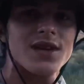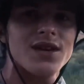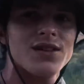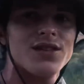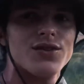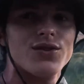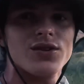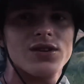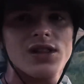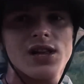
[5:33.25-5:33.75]

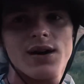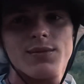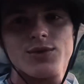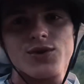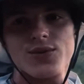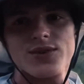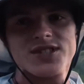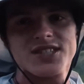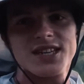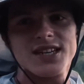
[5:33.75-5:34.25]
Little climb
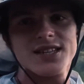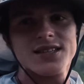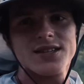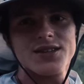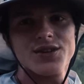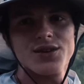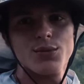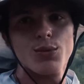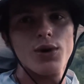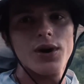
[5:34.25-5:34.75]
towards the end
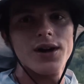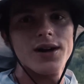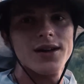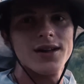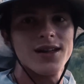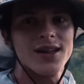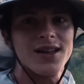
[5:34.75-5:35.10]
here, but